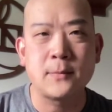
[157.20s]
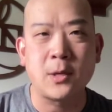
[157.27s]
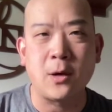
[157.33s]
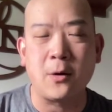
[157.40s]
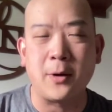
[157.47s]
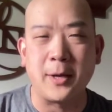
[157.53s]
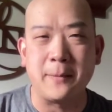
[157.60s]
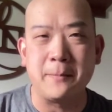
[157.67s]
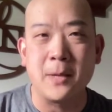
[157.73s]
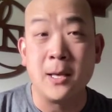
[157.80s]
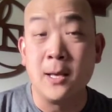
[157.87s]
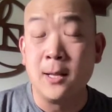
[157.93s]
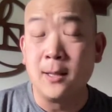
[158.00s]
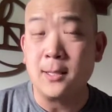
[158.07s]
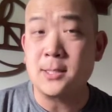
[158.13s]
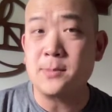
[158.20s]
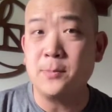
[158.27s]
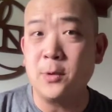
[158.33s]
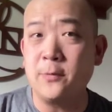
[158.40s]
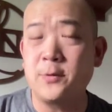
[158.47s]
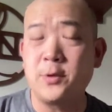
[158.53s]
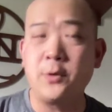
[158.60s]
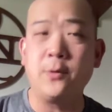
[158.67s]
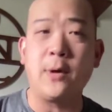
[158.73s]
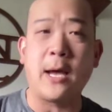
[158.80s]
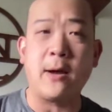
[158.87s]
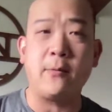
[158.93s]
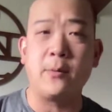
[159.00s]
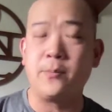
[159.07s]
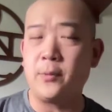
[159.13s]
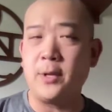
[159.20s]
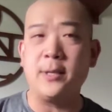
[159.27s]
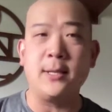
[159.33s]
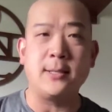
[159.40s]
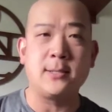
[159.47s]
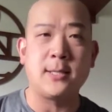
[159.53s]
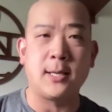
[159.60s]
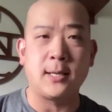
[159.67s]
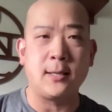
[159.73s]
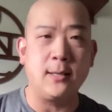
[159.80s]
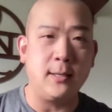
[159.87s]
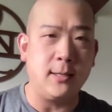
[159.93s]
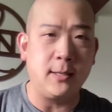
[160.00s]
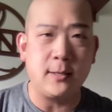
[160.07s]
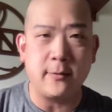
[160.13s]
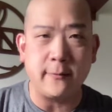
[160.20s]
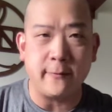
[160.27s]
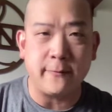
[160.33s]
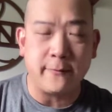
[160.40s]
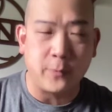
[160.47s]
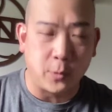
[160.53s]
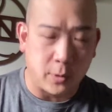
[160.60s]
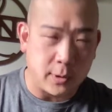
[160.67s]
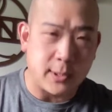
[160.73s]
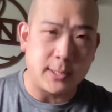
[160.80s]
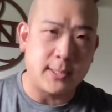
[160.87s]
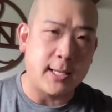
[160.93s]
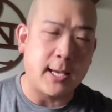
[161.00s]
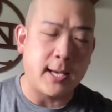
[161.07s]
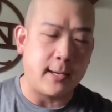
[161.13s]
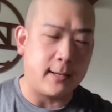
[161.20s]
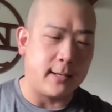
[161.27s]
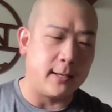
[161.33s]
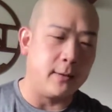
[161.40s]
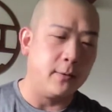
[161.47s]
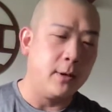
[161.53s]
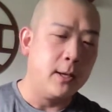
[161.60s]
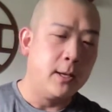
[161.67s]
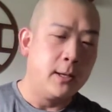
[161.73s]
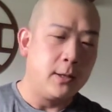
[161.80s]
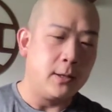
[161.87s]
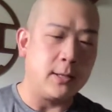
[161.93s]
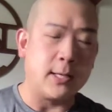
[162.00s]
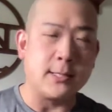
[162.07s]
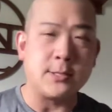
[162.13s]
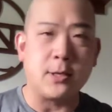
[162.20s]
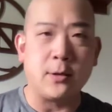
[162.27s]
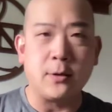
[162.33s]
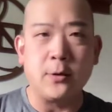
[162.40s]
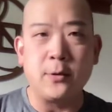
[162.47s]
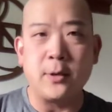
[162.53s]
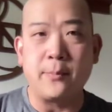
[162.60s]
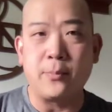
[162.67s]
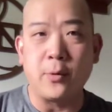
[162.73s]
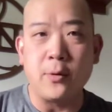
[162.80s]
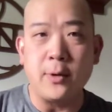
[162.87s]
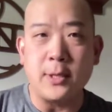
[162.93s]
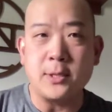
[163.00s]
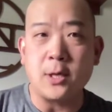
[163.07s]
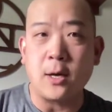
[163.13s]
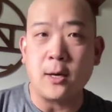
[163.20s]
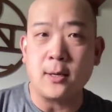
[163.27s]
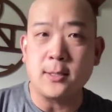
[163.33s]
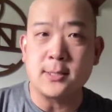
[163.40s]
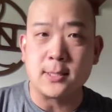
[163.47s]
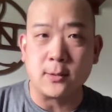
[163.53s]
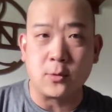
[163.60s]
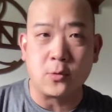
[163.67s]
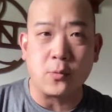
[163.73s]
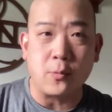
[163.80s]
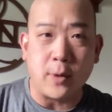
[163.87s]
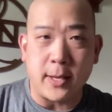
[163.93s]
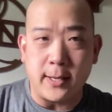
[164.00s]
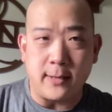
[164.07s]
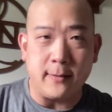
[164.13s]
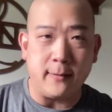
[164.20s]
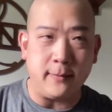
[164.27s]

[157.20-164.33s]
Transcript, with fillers: All right, let's move to our breathing technique for the day. Now, you guys all know that Brody taught us a great